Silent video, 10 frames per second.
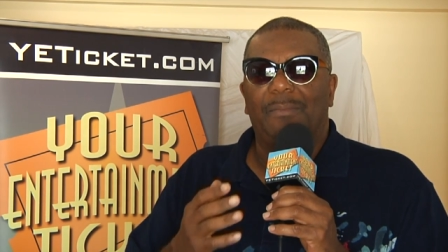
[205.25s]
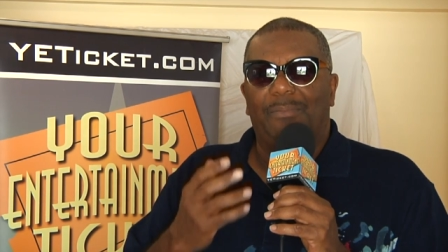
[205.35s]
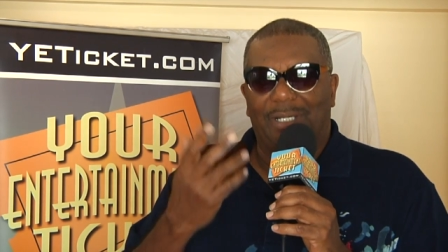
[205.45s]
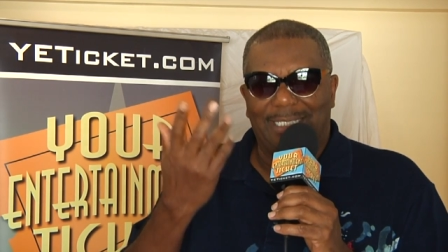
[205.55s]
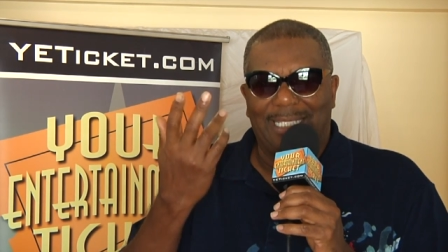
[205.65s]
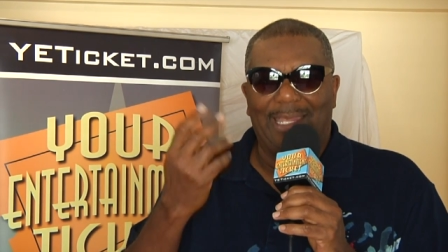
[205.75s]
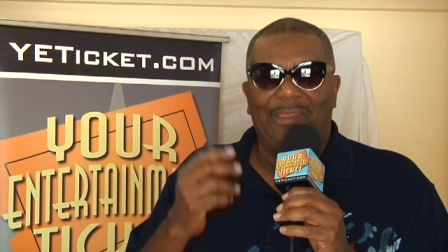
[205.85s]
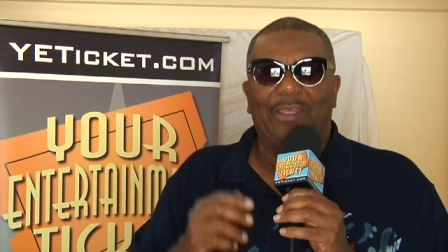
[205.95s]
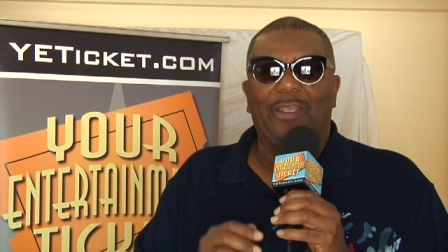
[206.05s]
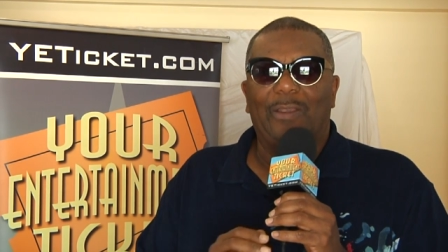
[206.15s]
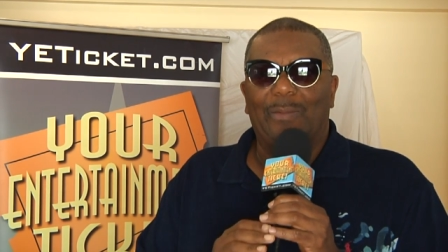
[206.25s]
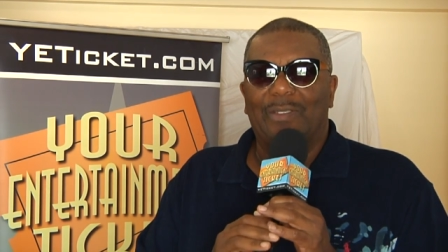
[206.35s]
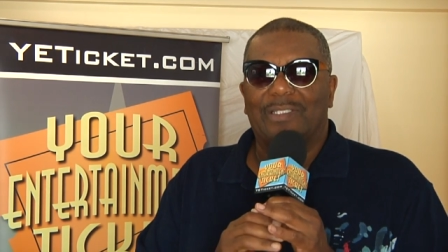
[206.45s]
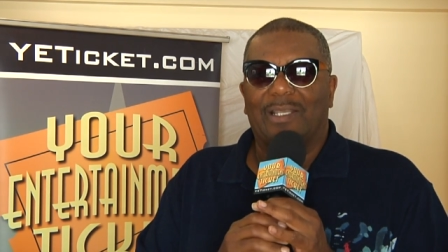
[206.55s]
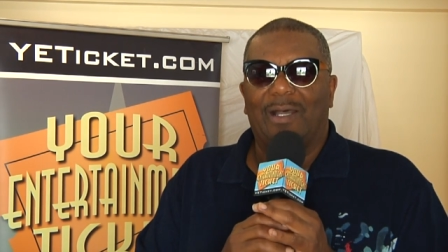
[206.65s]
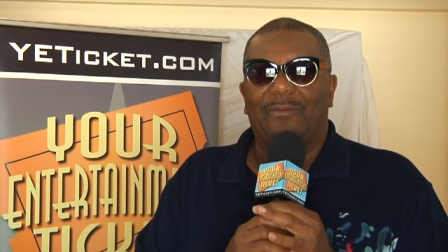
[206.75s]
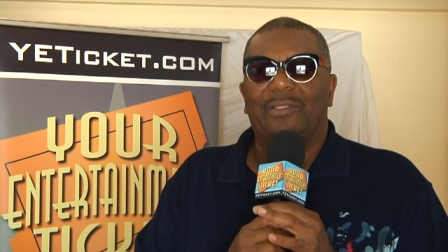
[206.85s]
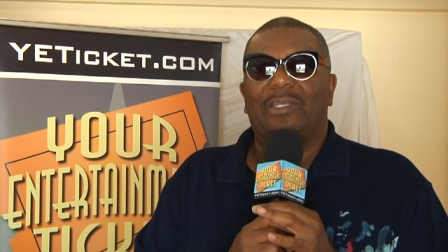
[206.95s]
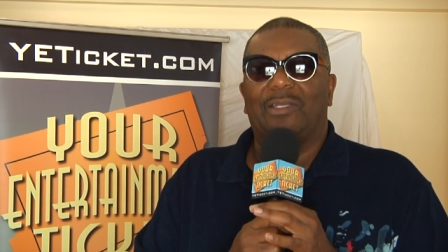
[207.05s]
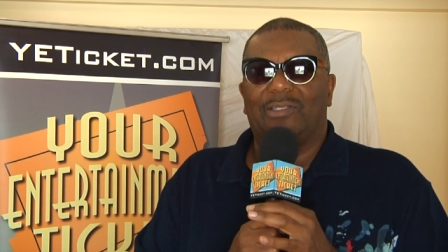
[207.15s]
But then the humans come
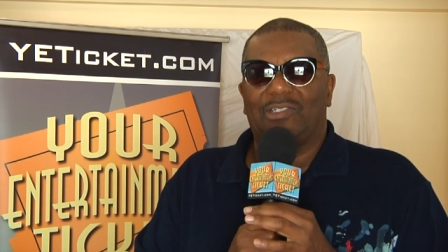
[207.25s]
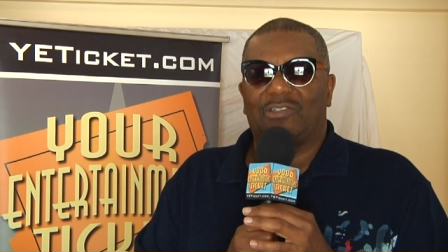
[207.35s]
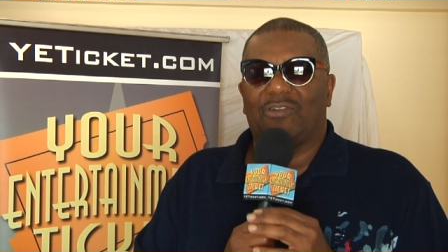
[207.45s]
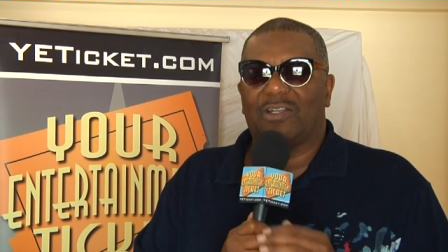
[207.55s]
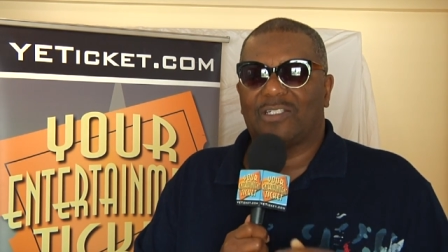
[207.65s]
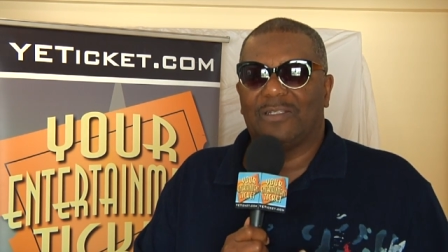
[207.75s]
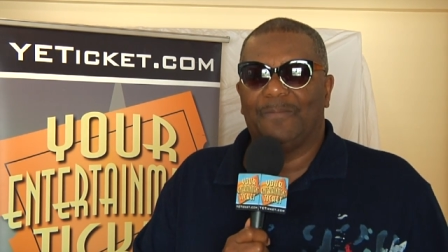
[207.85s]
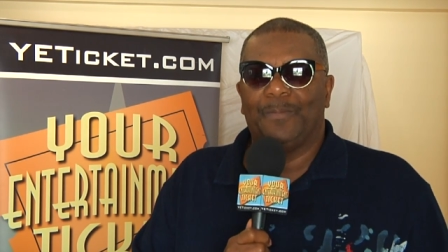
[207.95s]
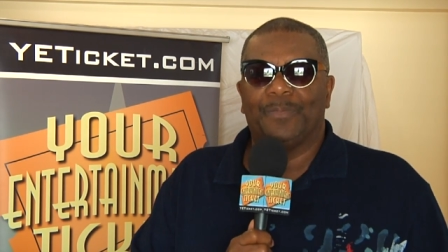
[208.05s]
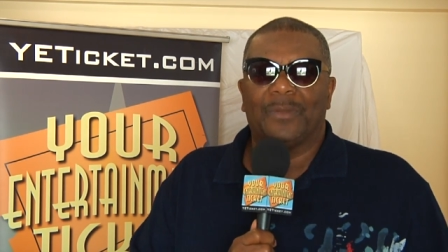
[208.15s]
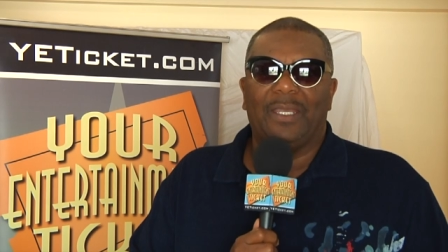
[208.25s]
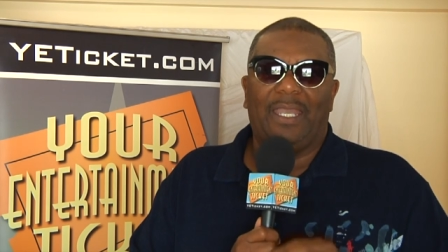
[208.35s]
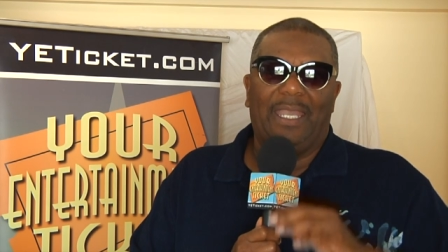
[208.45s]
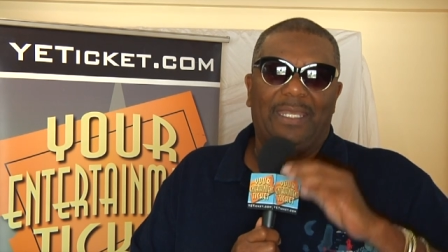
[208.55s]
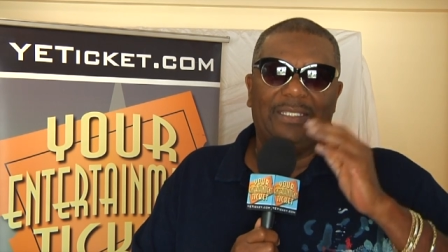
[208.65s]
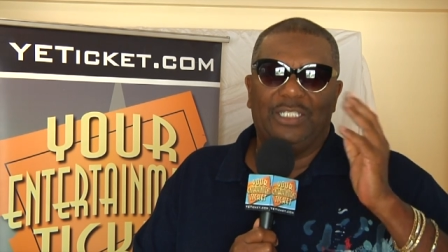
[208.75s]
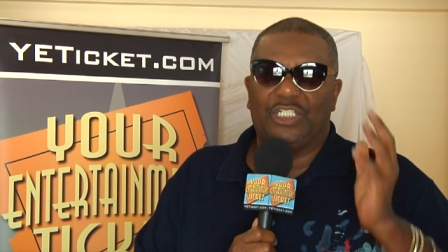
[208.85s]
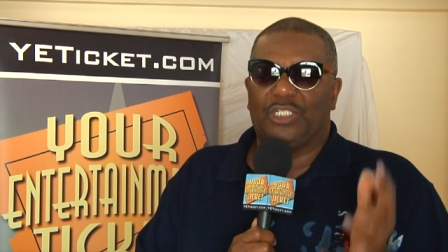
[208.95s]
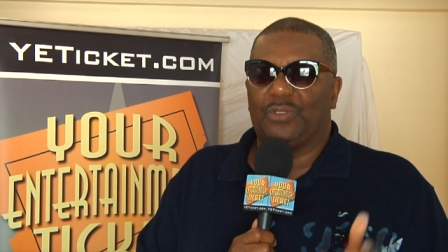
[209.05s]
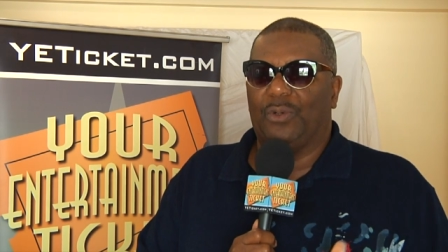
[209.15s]
with their destruction and
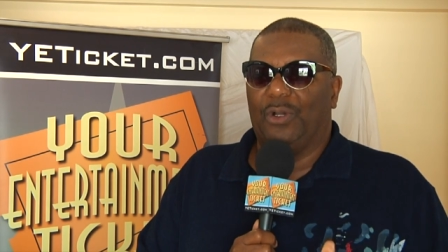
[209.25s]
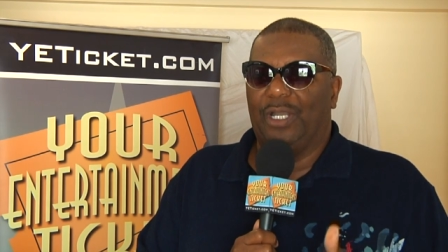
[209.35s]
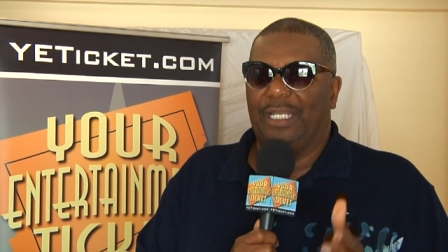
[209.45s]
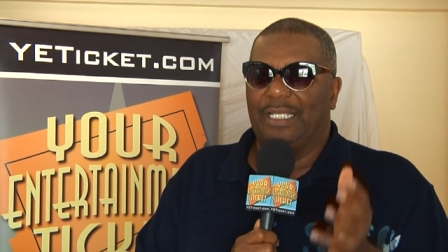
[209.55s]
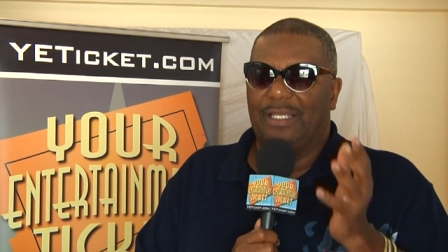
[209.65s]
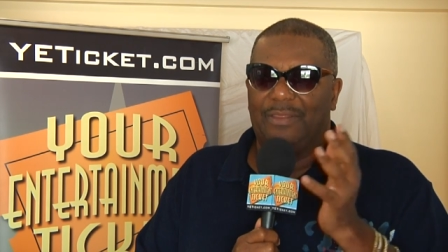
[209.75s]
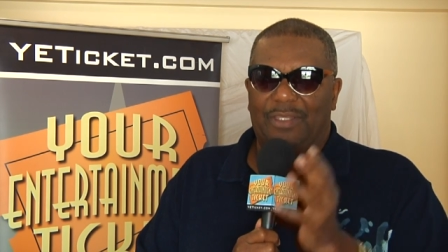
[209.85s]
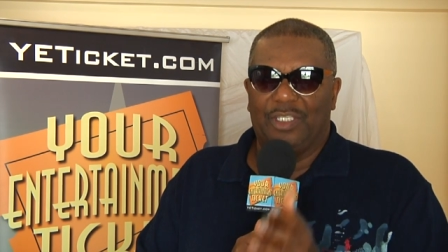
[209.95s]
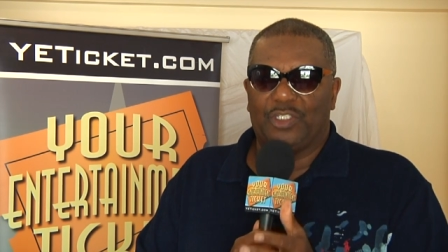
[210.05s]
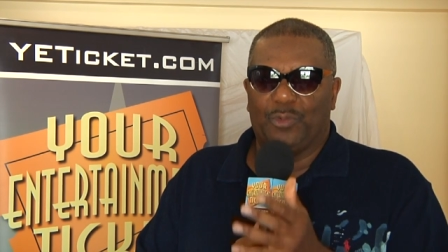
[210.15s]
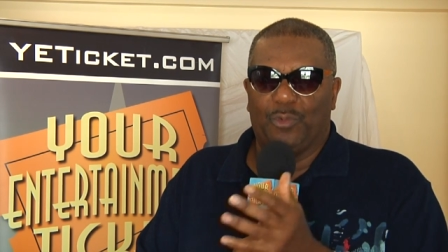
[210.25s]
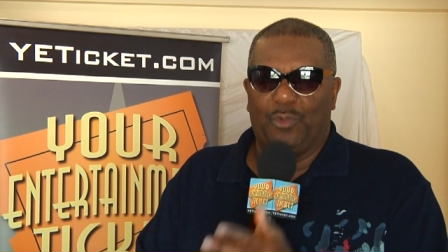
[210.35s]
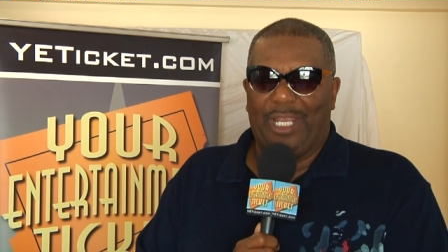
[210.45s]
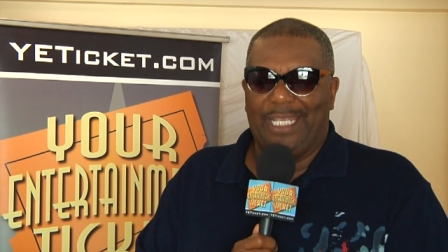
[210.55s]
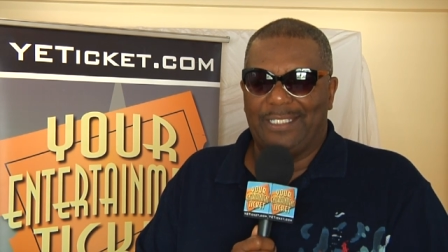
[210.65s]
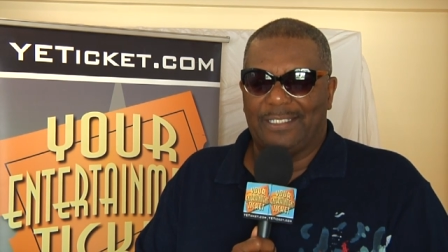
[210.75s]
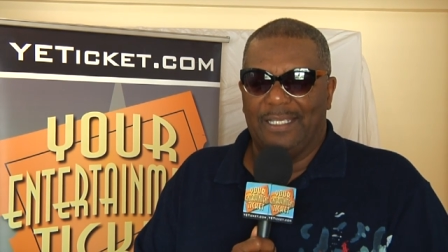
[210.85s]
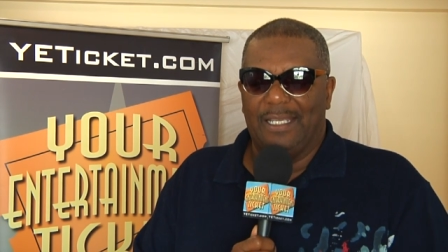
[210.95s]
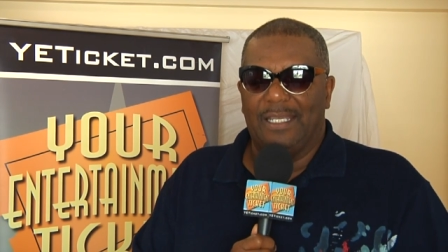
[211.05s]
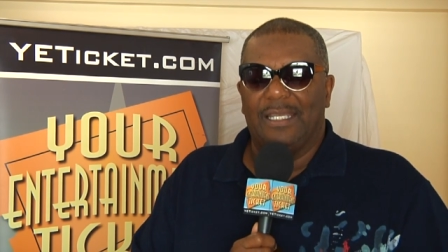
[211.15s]
destroy this race.
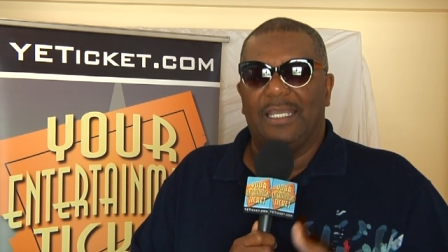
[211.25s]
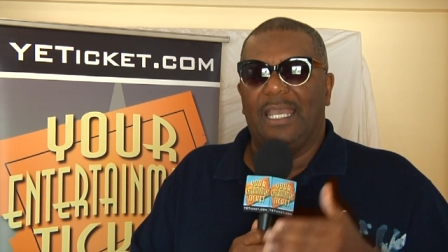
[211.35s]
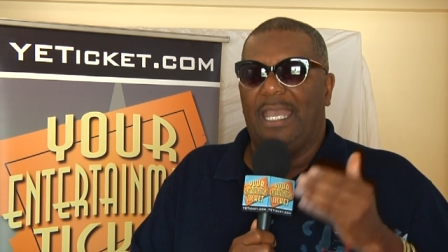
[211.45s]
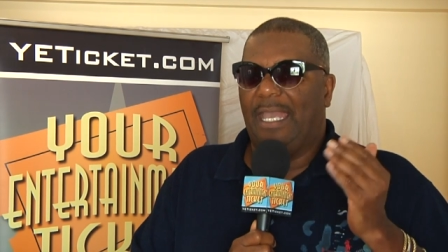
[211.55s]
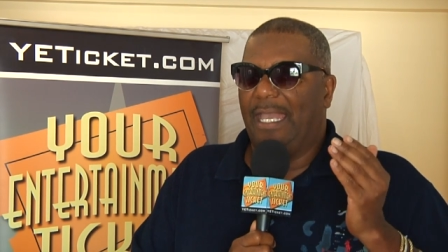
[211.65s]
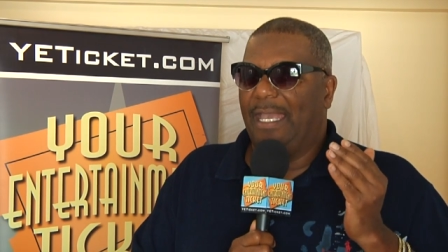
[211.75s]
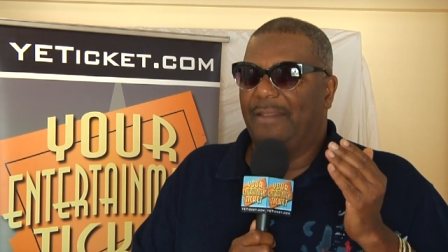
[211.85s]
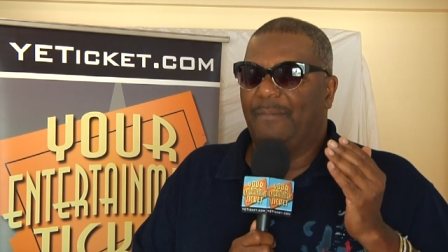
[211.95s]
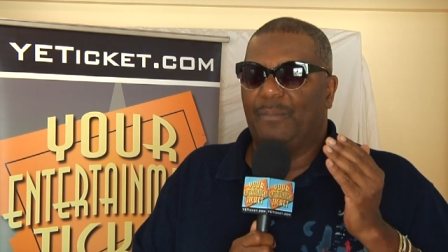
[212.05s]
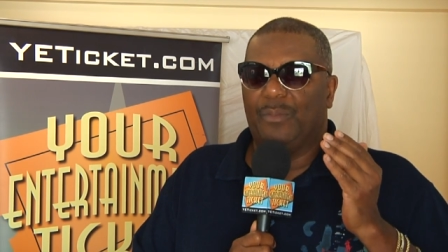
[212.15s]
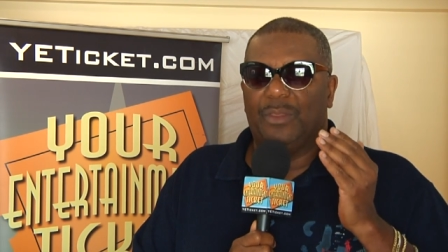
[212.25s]
And